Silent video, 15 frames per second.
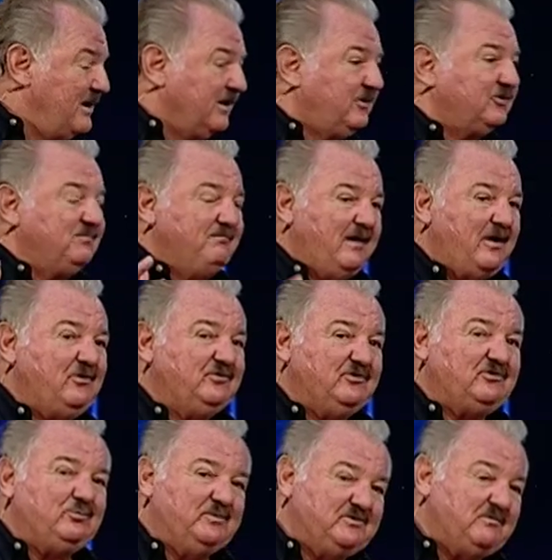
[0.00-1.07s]
because
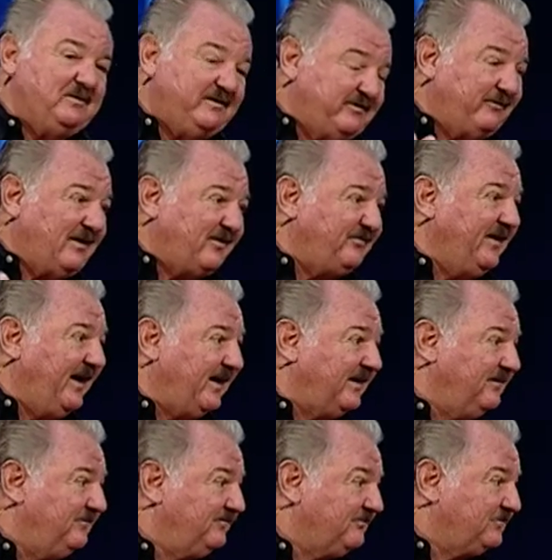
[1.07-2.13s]
Moses was a bit of a
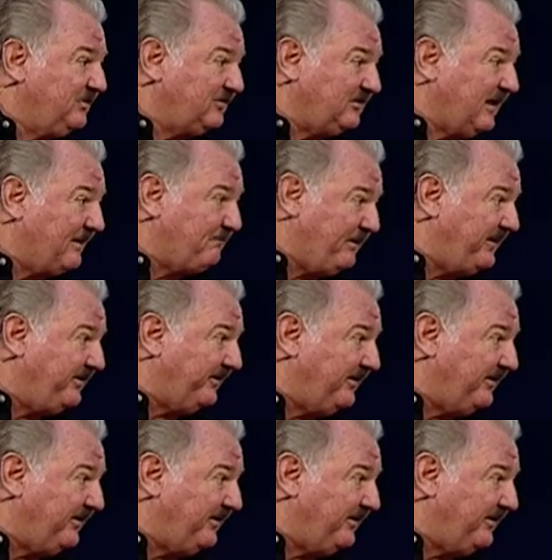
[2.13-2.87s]
roughneck just like Peter.